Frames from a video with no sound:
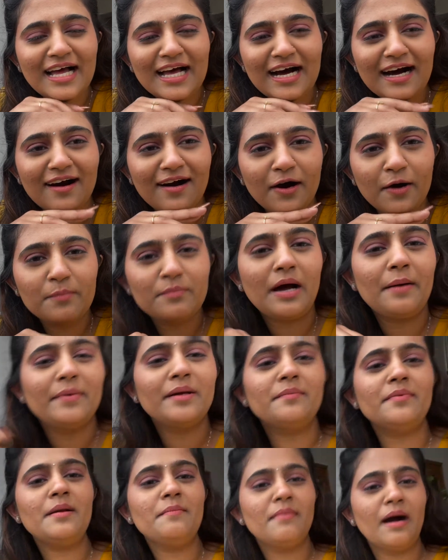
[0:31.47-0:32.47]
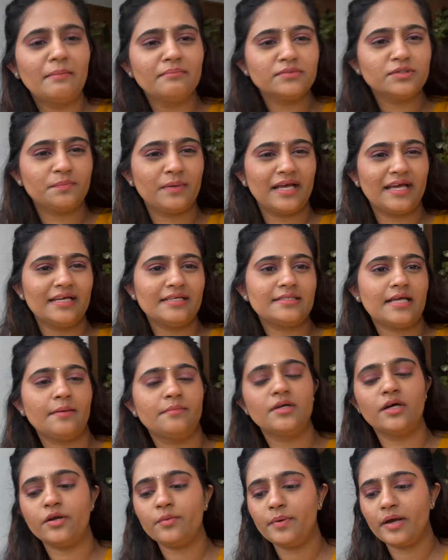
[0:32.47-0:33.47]
Um, I'm at my mom's place. I'm
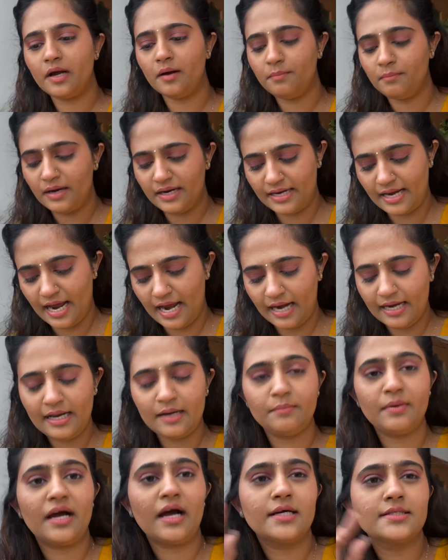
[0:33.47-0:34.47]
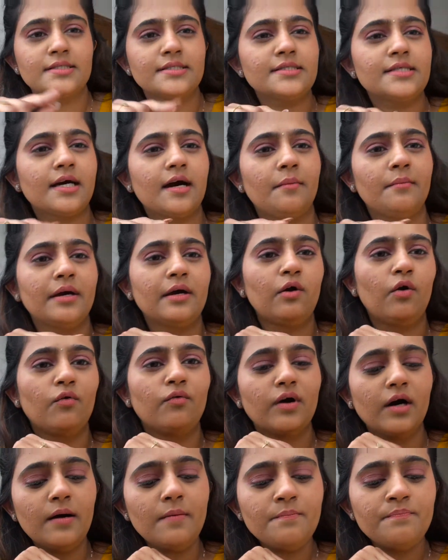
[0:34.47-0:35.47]
here to pick up my dad and my cousins are coming
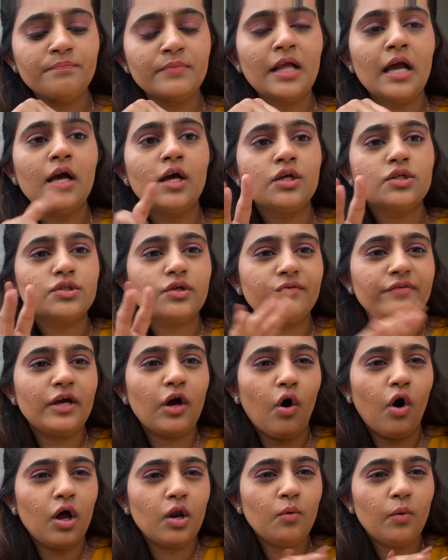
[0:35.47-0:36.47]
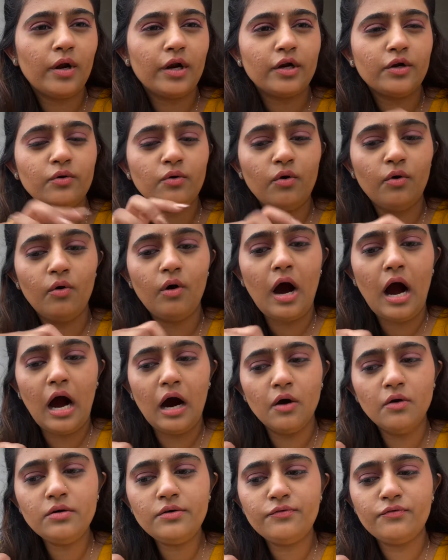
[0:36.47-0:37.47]
over. So we all wanted to go
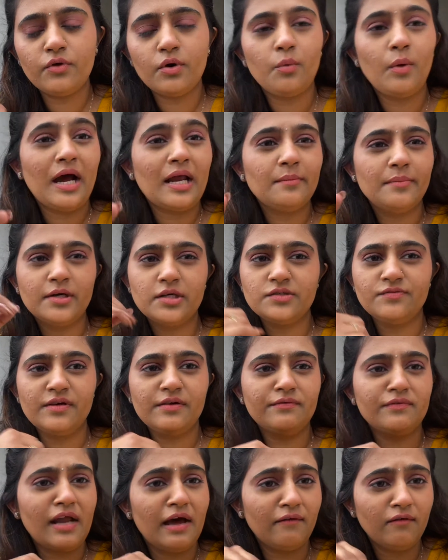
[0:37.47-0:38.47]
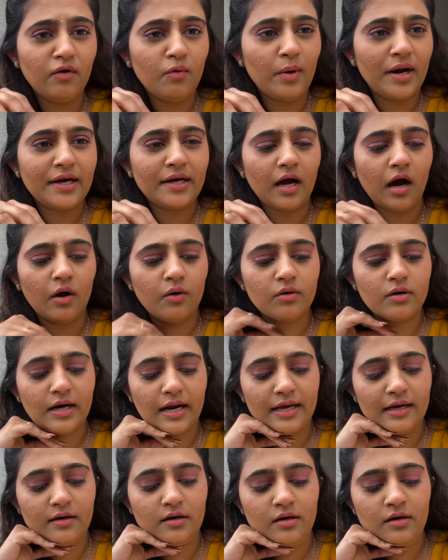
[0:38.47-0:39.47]
out for a while because we've never went out
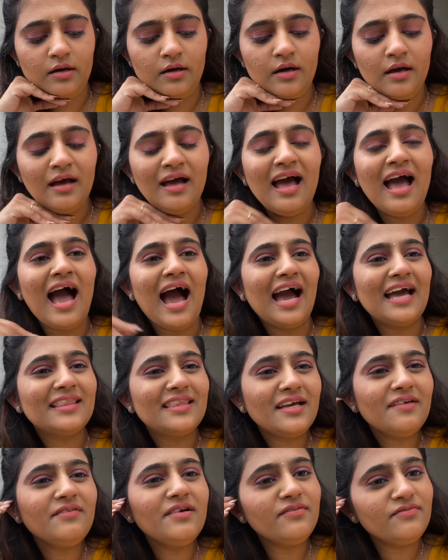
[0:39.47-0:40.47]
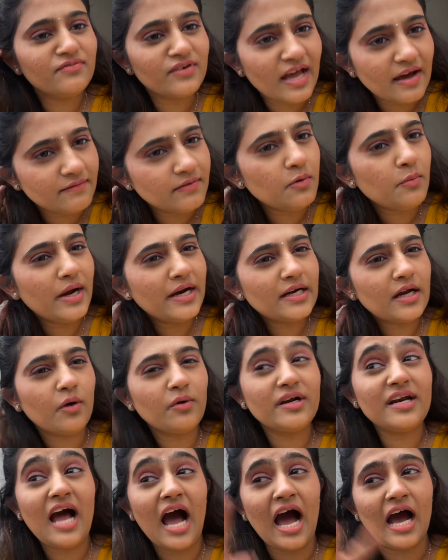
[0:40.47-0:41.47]
like I think we've never went out
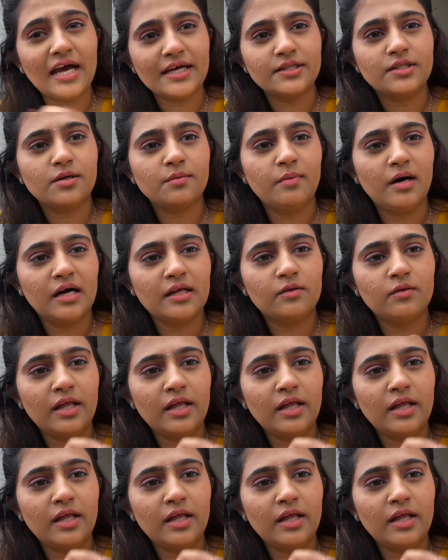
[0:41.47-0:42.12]
in Hyderabad.